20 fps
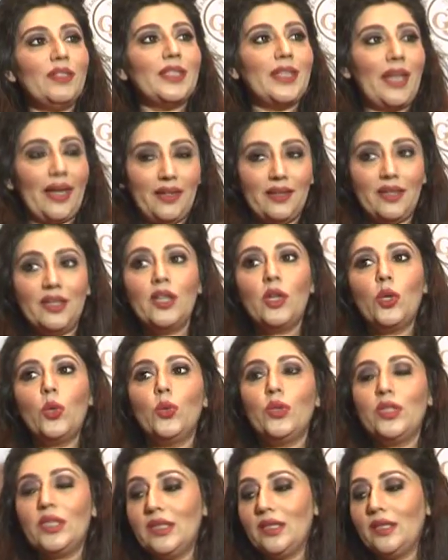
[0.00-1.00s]
design in
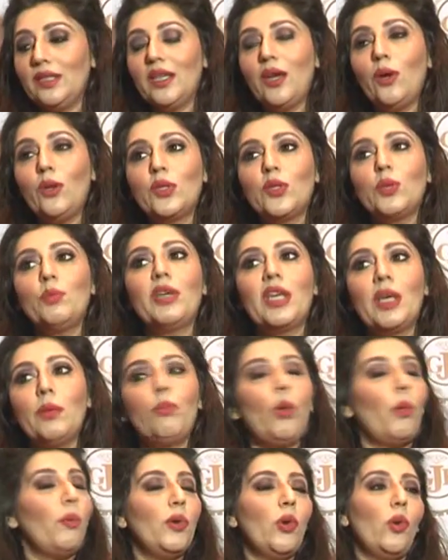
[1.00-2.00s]
clothes in India also became
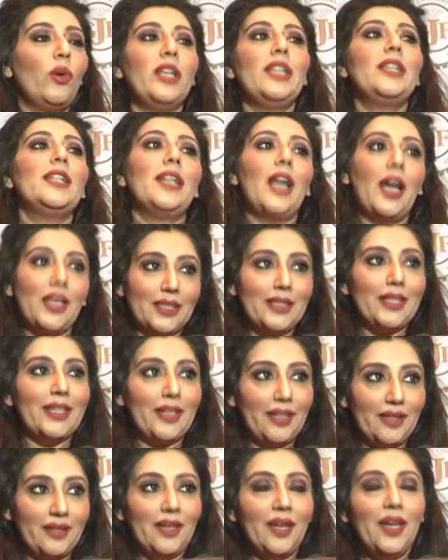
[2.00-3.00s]
popular only in the last
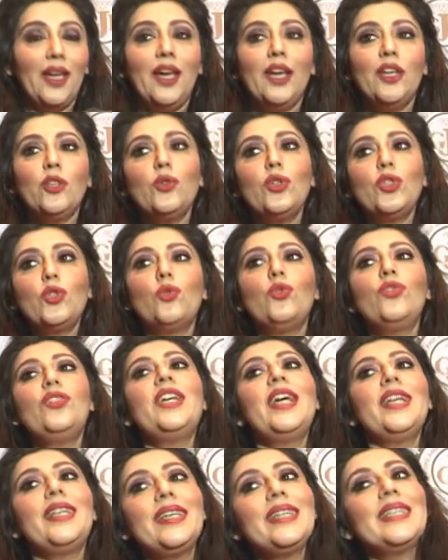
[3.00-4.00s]
decade. So in
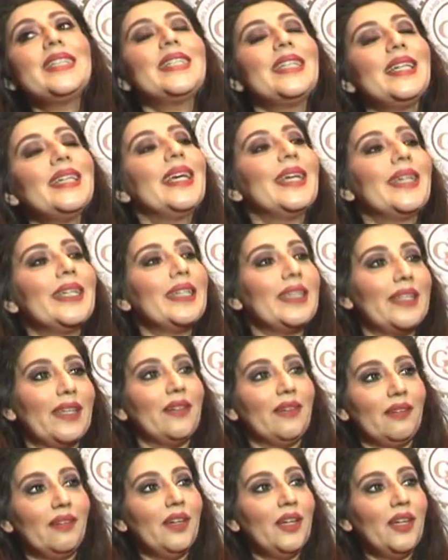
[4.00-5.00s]
jewelry, I think it's still getting
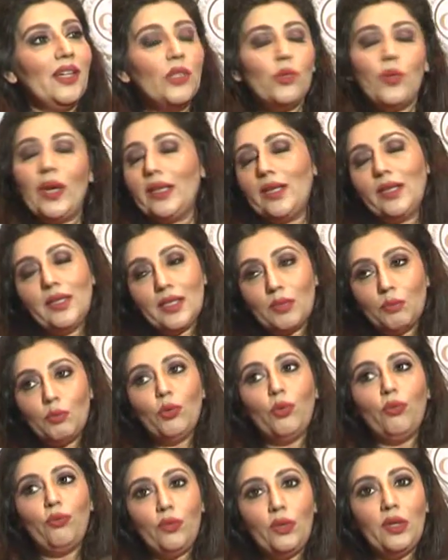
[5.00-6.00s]
there. So I think it's
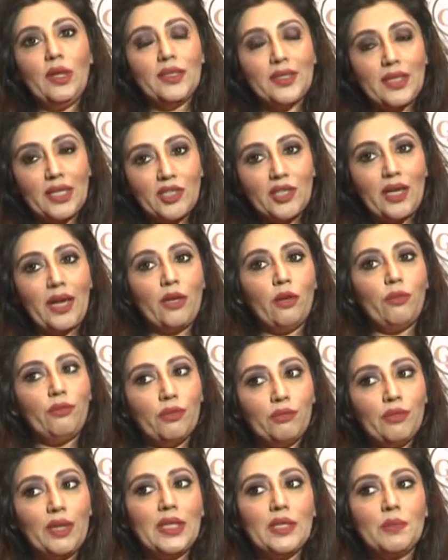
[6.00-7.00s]
beautiful, such kind of
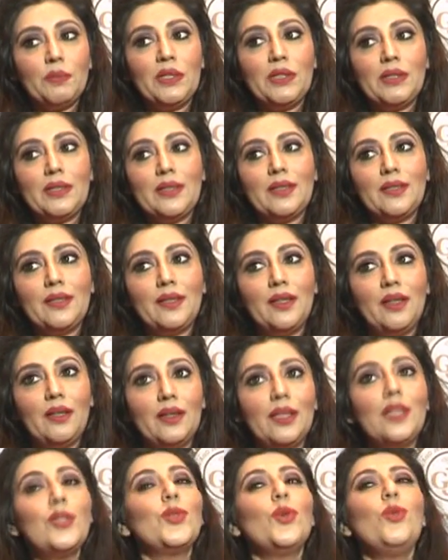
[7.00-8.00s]
events, because
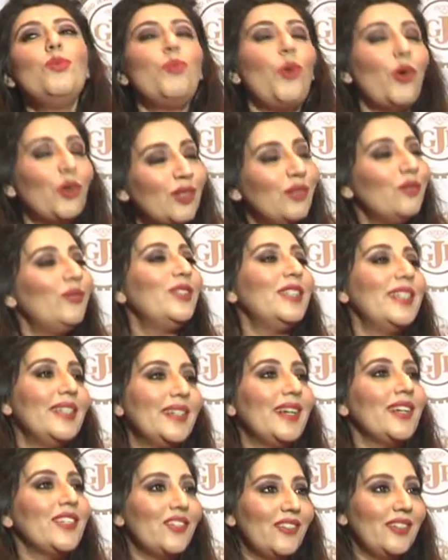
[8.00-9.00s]
they're so important for the
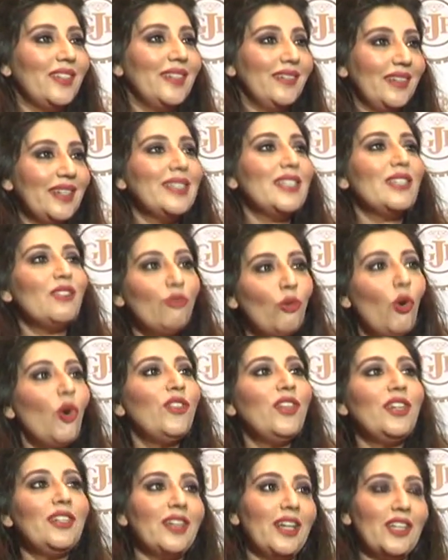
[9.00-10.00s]
industry. It is for
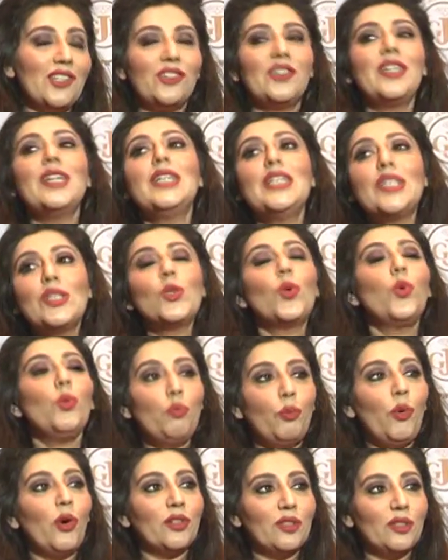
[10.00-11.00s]
the industry, and it's so
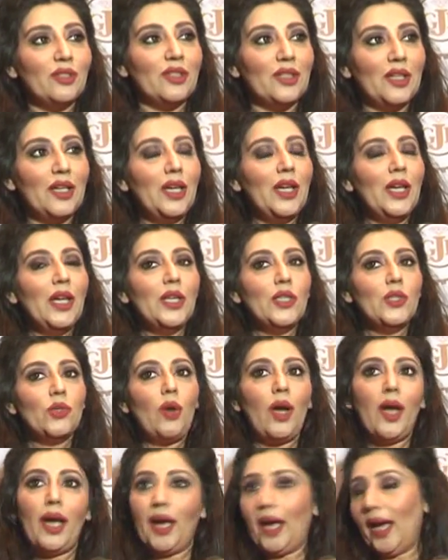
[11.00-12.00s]
important.
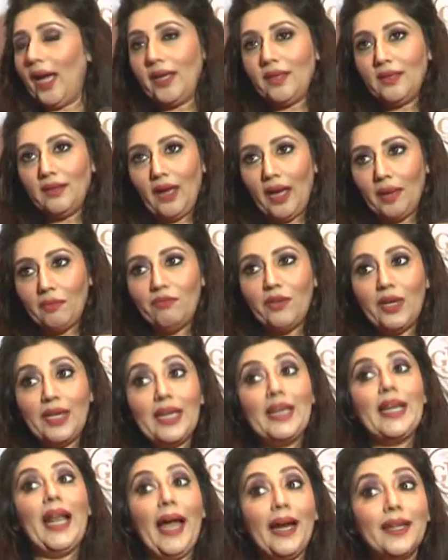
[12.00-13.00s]
So I'm very
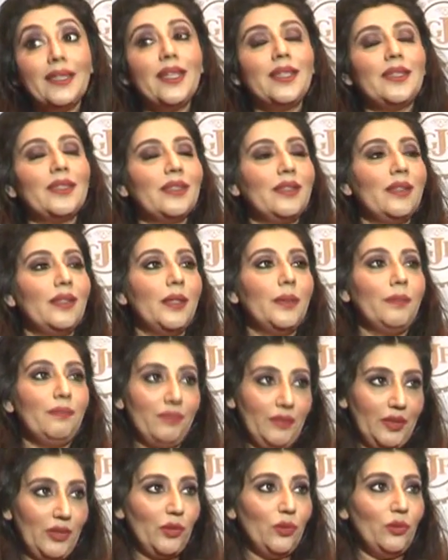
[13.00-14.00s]
glad that
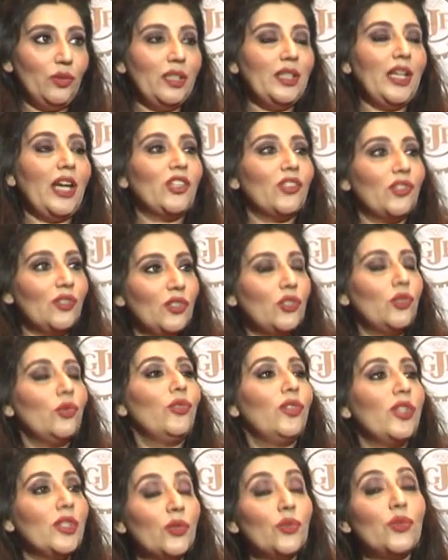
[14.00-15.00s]
the National
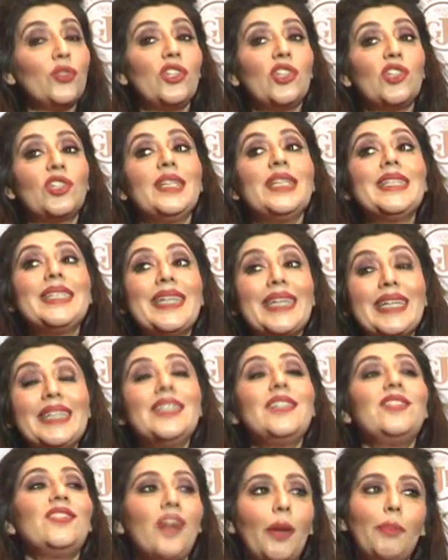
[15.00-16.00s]
Jewellery Association has taken
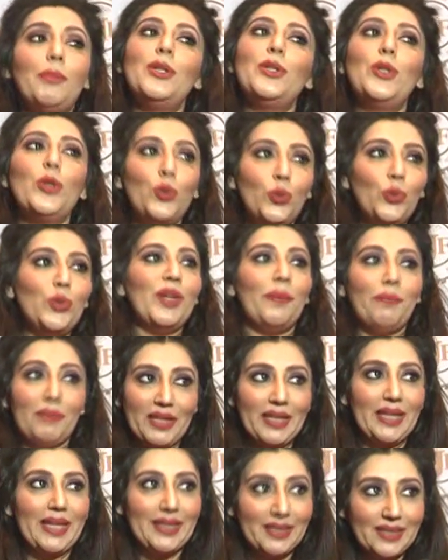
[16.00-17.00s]
the trouble to do
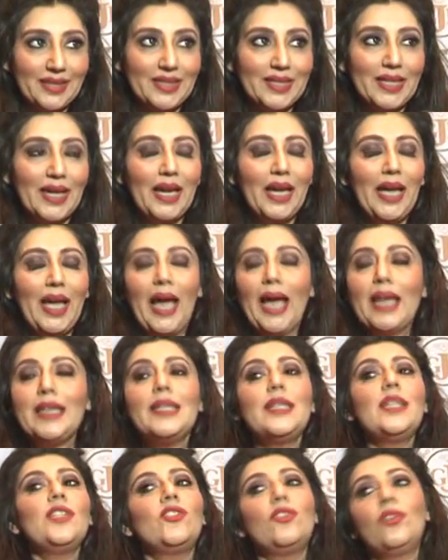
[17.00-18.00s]
something like this, and
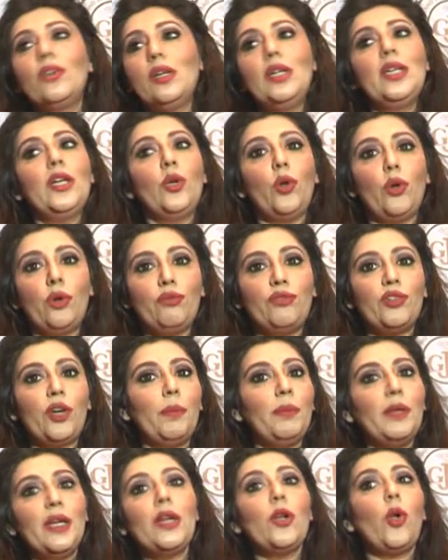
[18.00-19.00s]
it is really a lot of
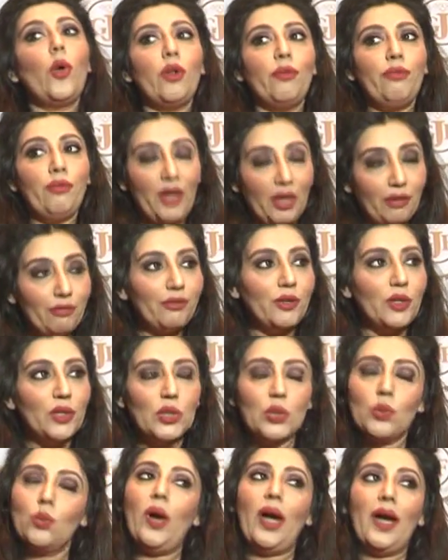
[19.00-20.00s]
trouble and a lot of effort.
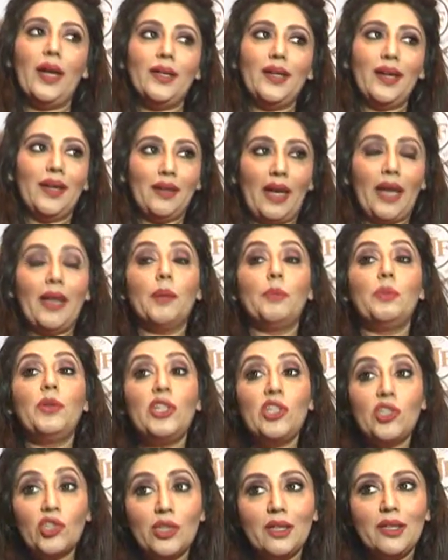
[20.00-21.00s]
So I
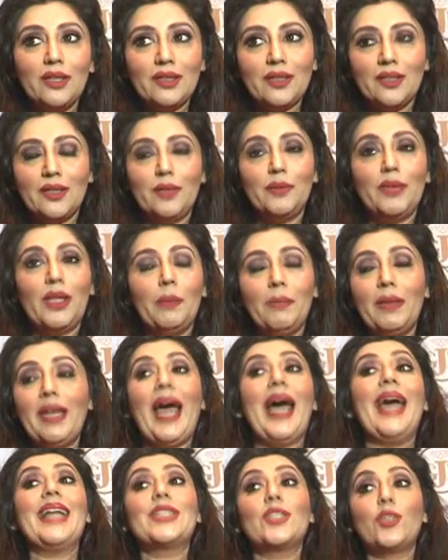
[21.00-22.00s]
appreciate them, and
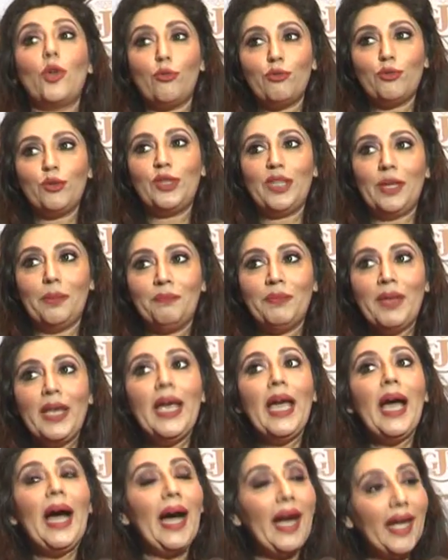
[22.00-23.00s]
hats off to them.
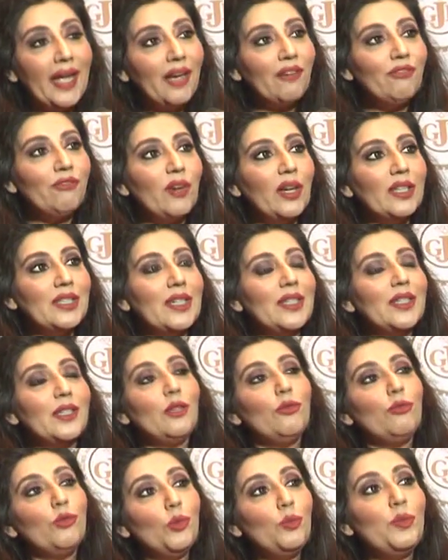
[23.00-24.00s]
I have attended
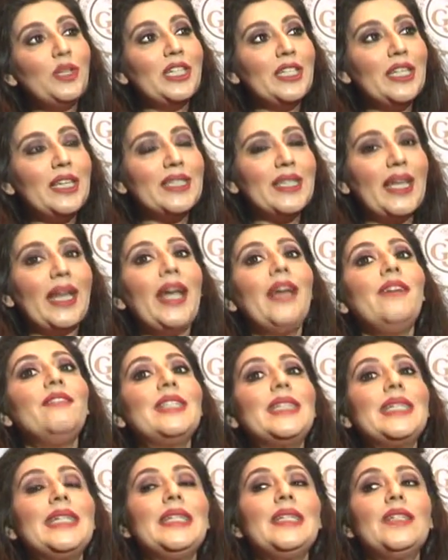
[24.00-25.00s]
a few meetings and I have
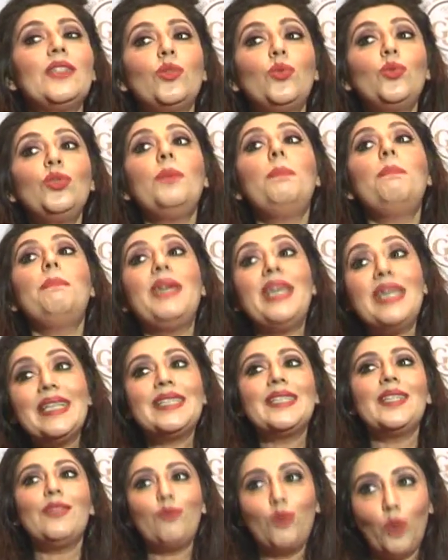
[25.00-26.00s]
seen through the
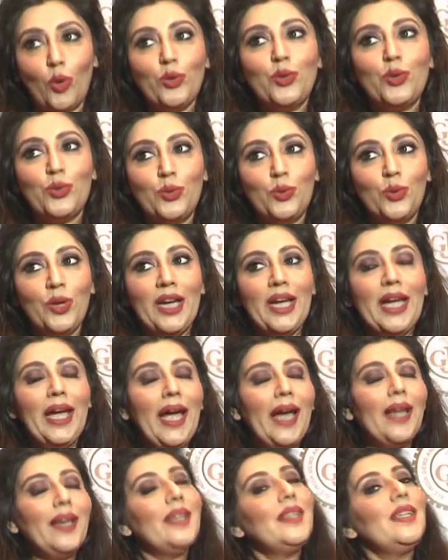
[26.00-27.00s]
pains they've gone through,
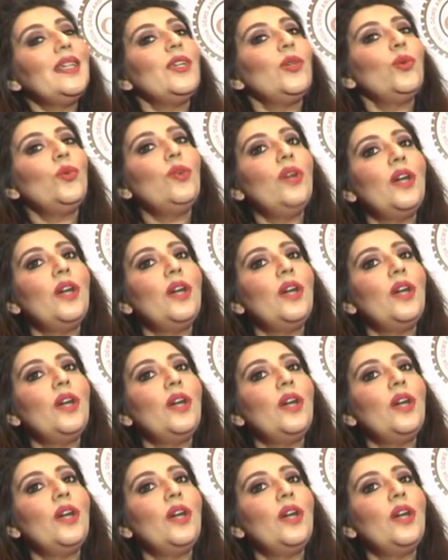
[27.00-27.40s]
and I think